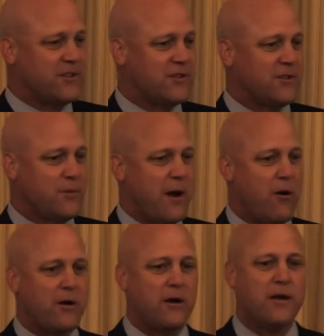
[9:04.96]
because this is
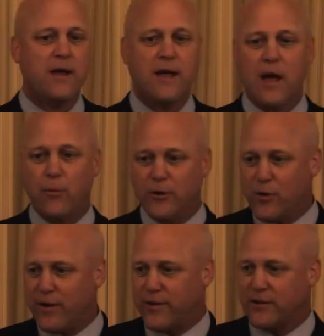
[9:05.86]
America, and we
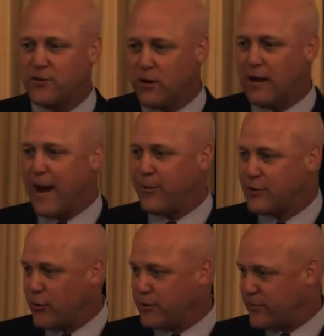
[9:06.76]
do have things called
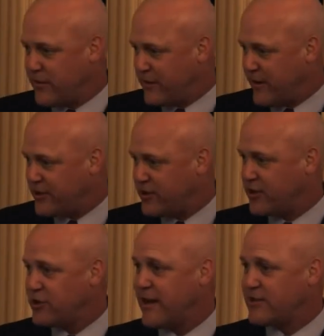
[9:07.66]
laboratories of innovation
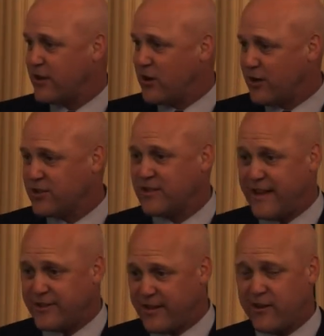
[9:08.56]
and change. They're called
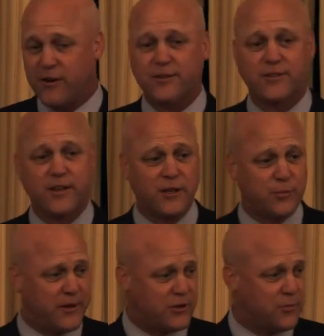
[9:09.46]
states and they're called
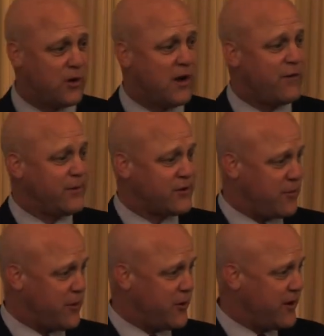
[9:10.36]
cities, municipal governments,
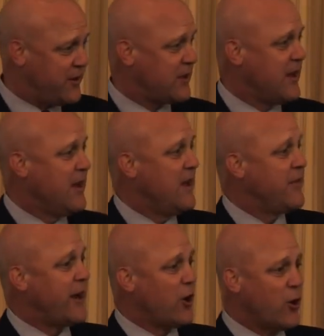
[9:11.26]
communities
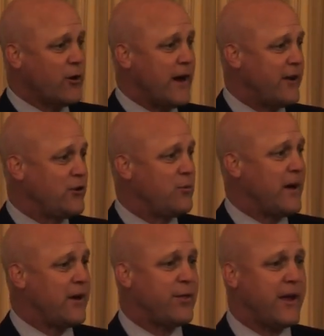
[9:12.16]
that learn how to do
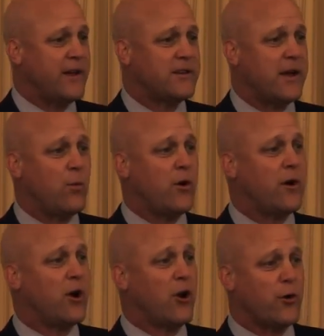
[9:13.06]
better things, and we
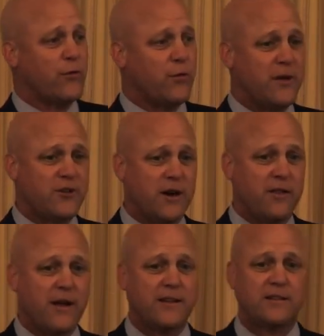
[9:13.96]
ought to learn from each
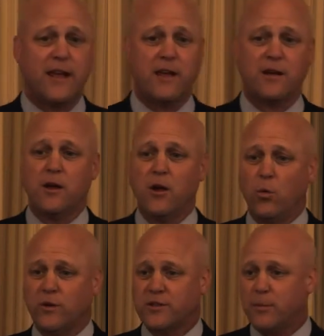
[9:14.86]
other and take
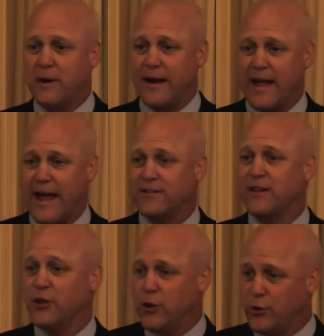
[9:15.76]
what somebody has
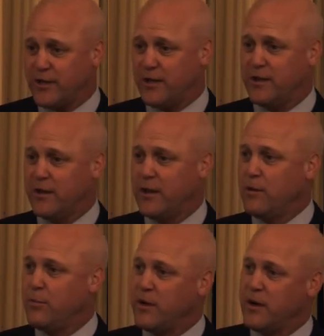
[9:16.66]
and use it
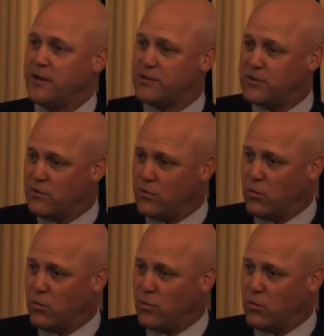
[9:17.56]
because